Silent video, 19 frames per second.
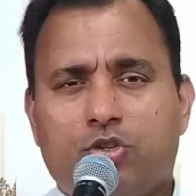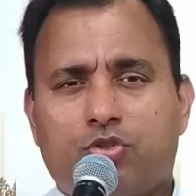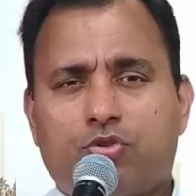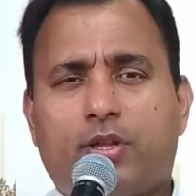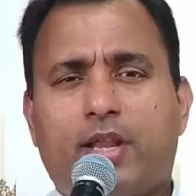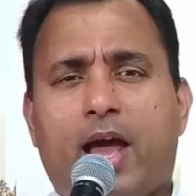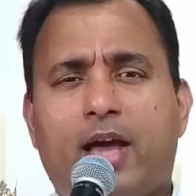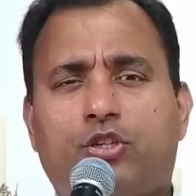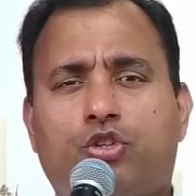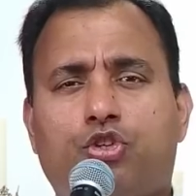so
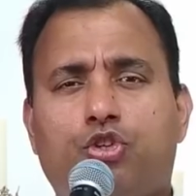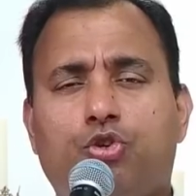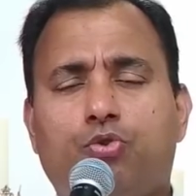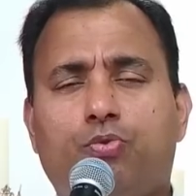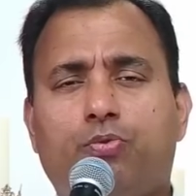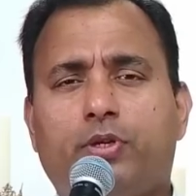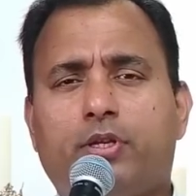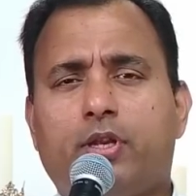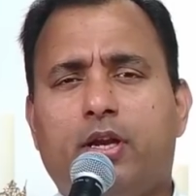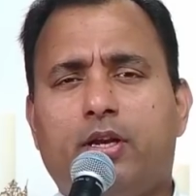that
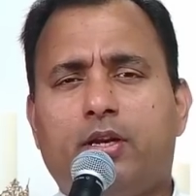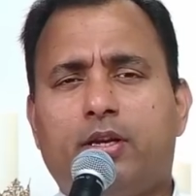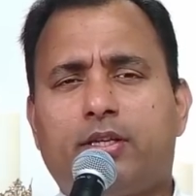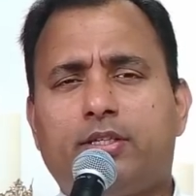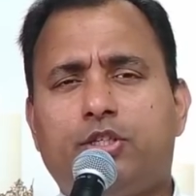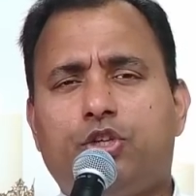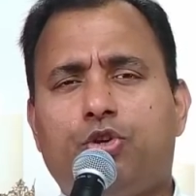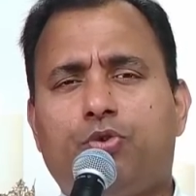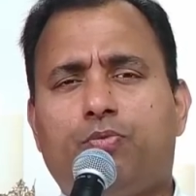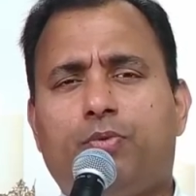
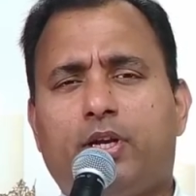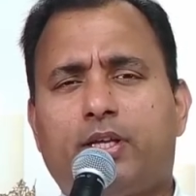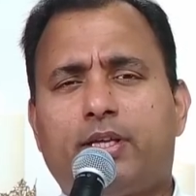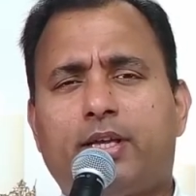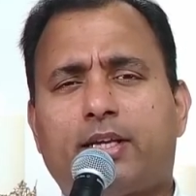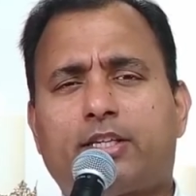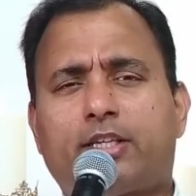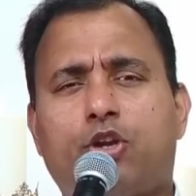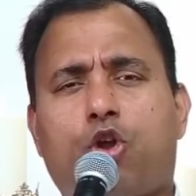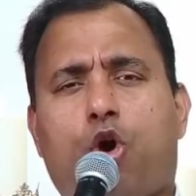you will
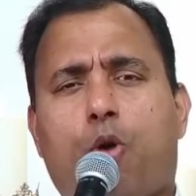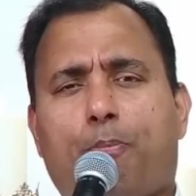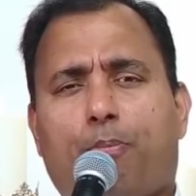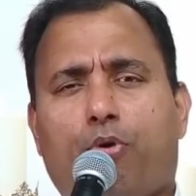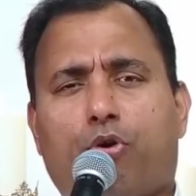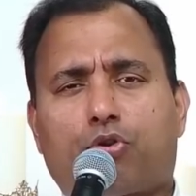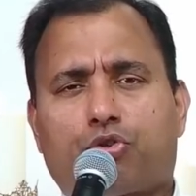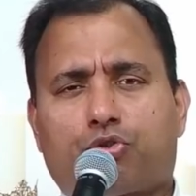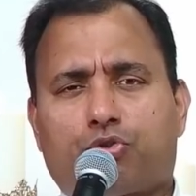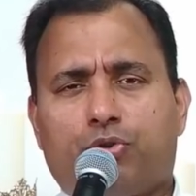get an
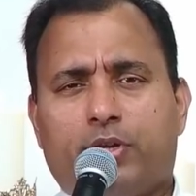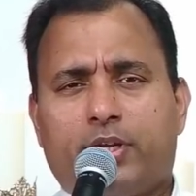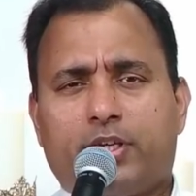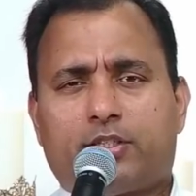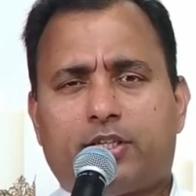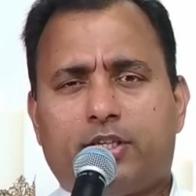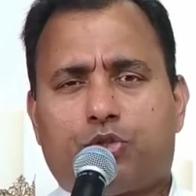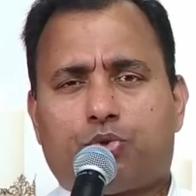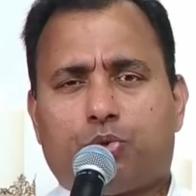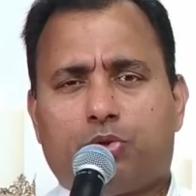
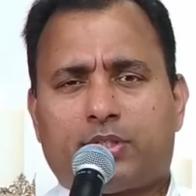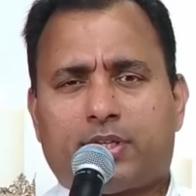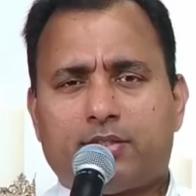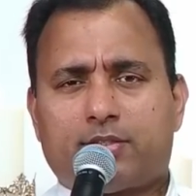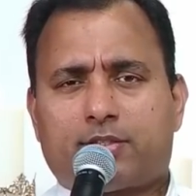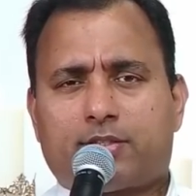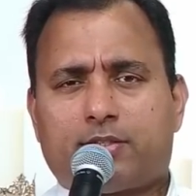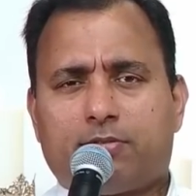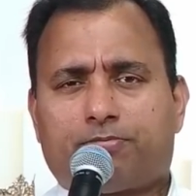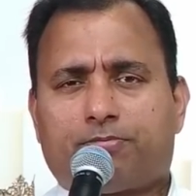opportunity to
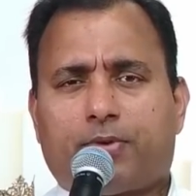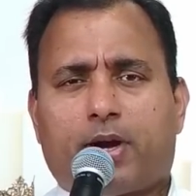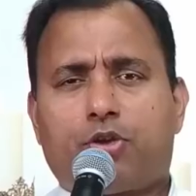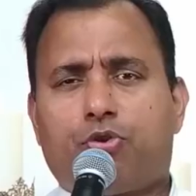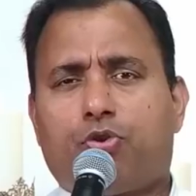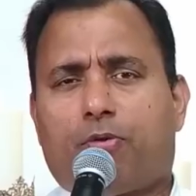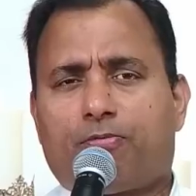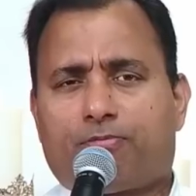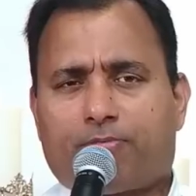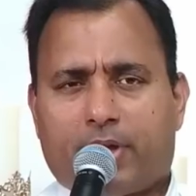testify
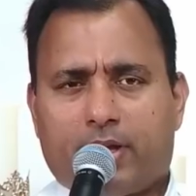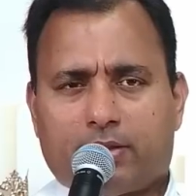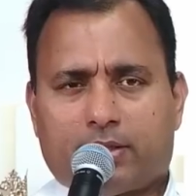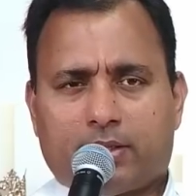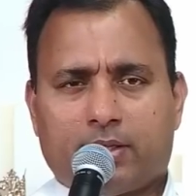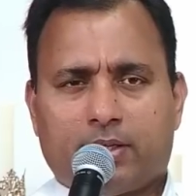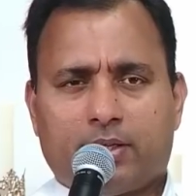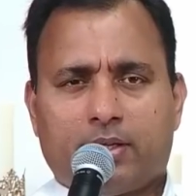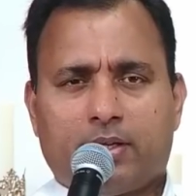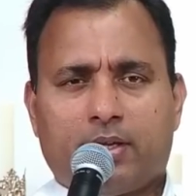your faith.
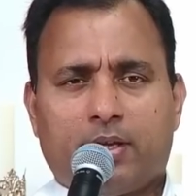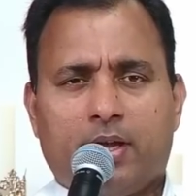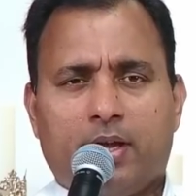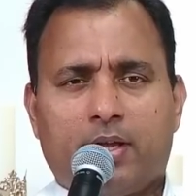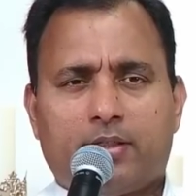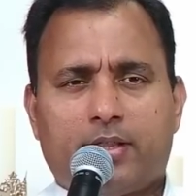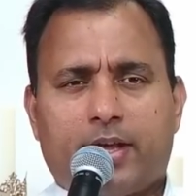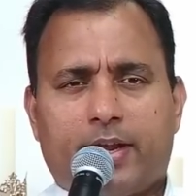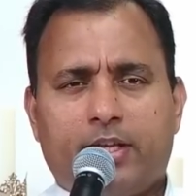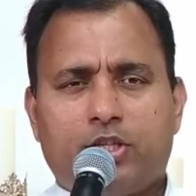
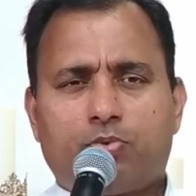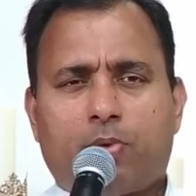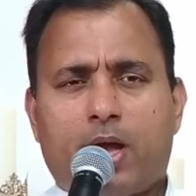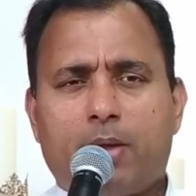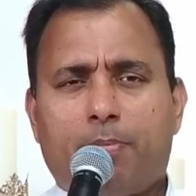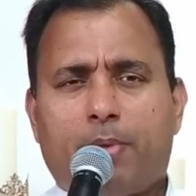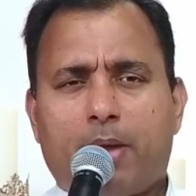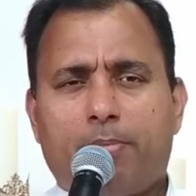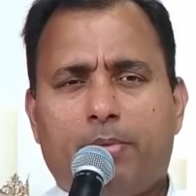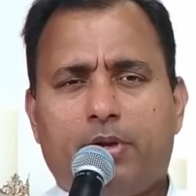That is why
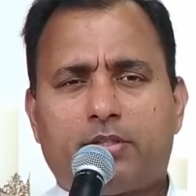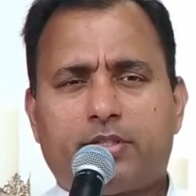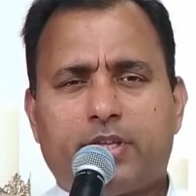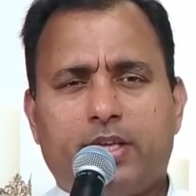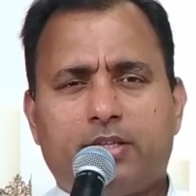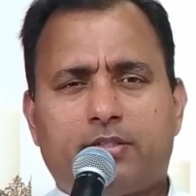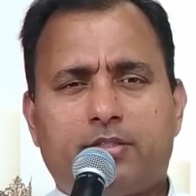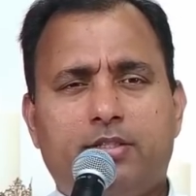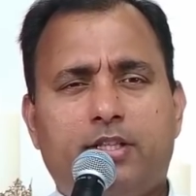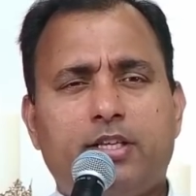Bible
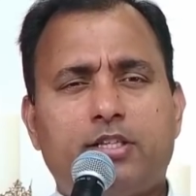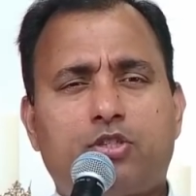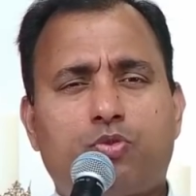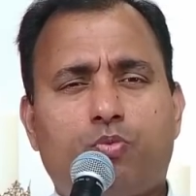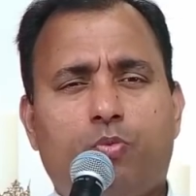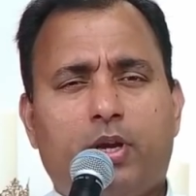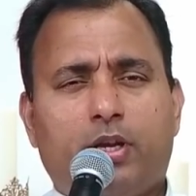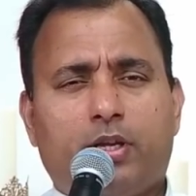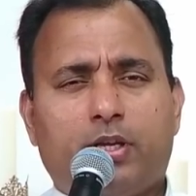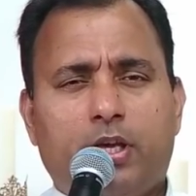says this
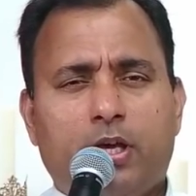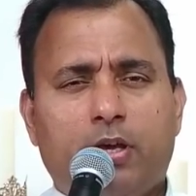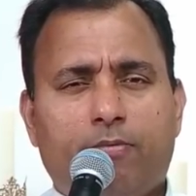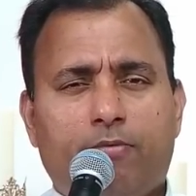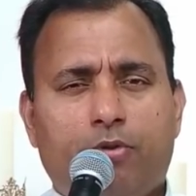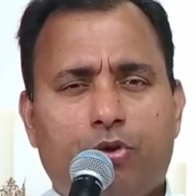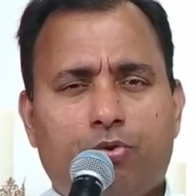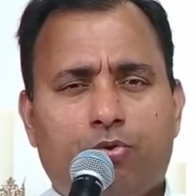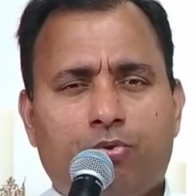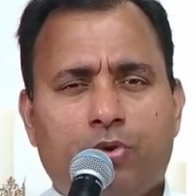will give
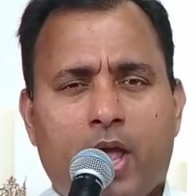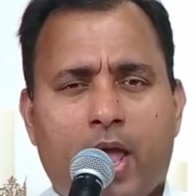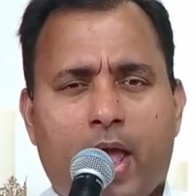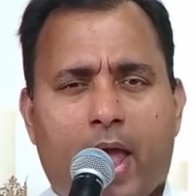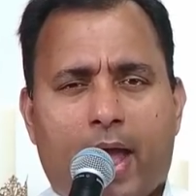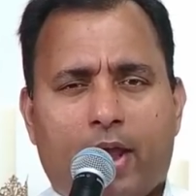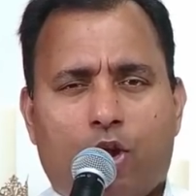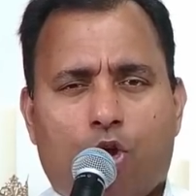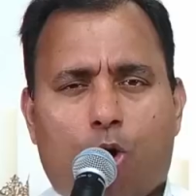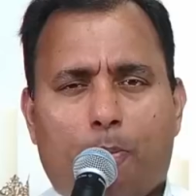you
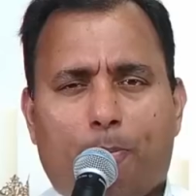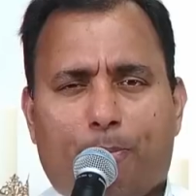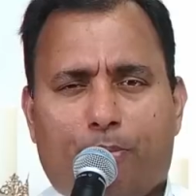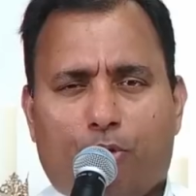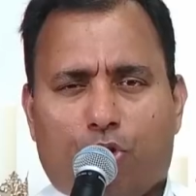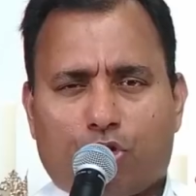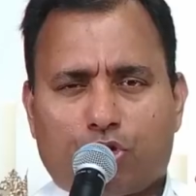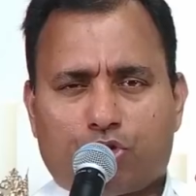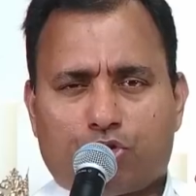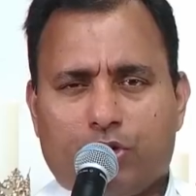an
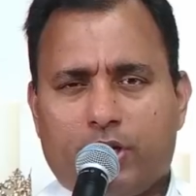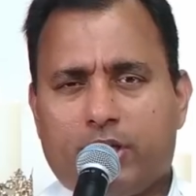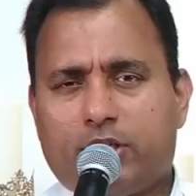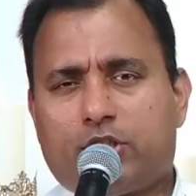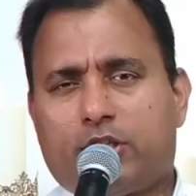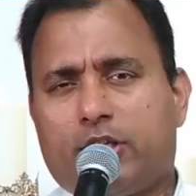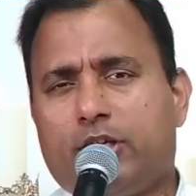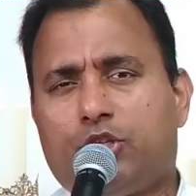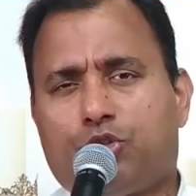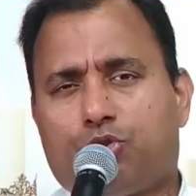
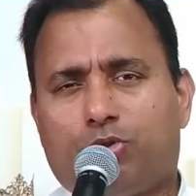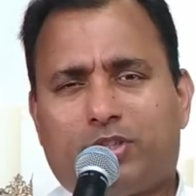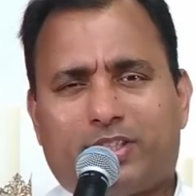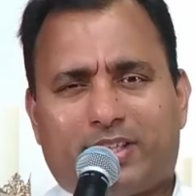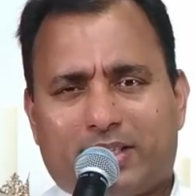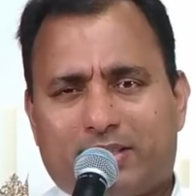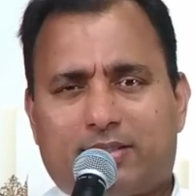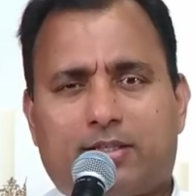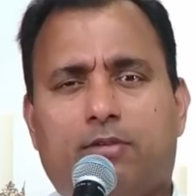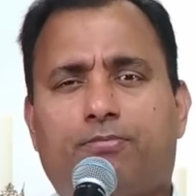opportunity to
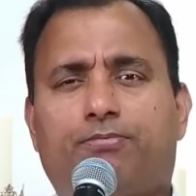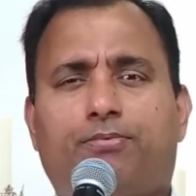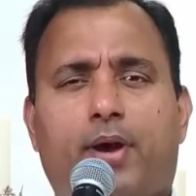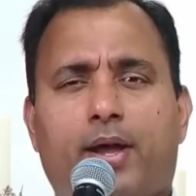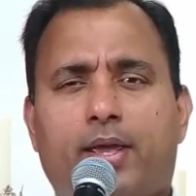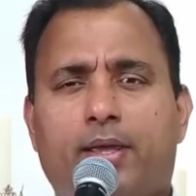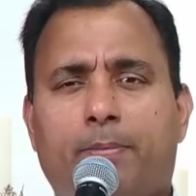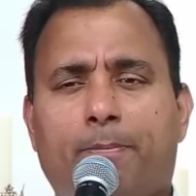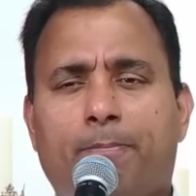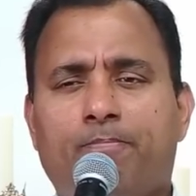
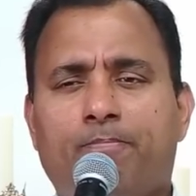testify.